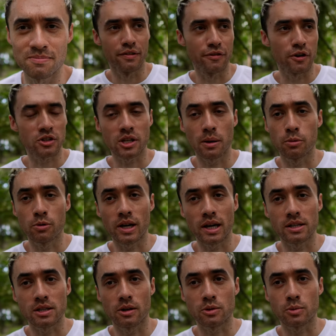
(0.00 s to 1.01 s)
The first couple
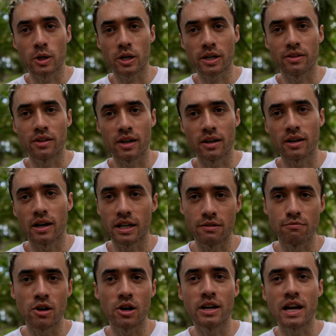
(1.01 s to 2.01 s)
days I was working there, I
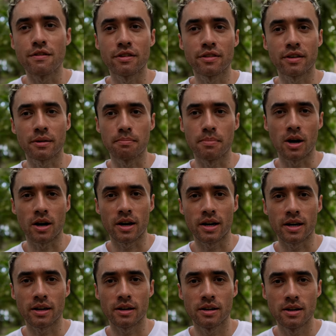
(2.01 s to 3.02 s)
can run everything
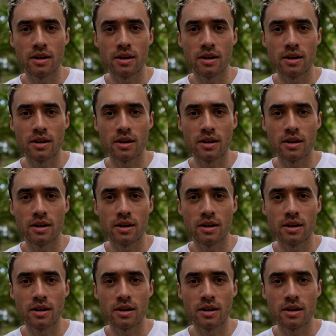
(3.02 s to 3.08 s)
by